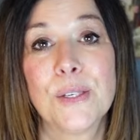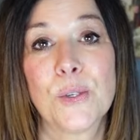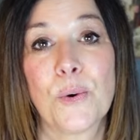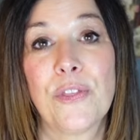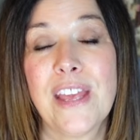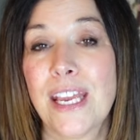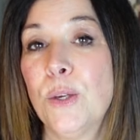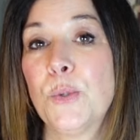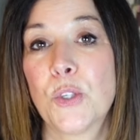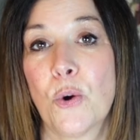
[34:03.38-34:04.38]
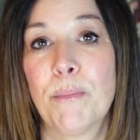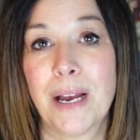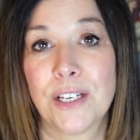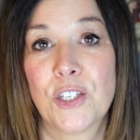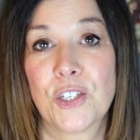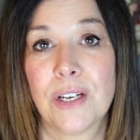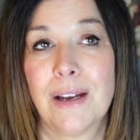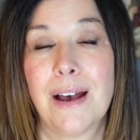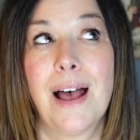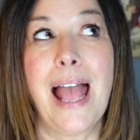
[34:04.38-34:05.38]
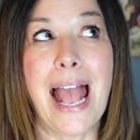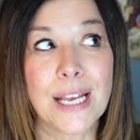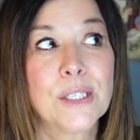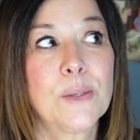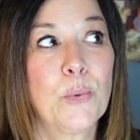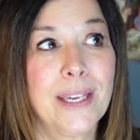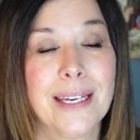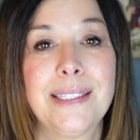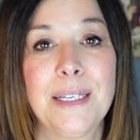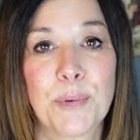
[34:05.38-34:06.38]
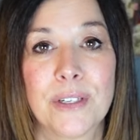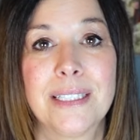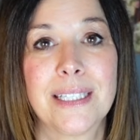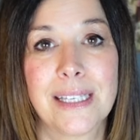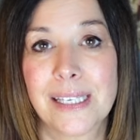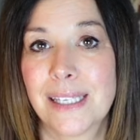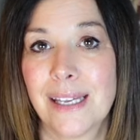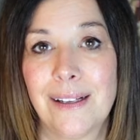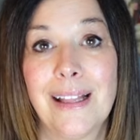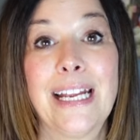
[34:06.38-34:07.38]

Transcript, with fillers: So thank you so much as we get deeper into the sale,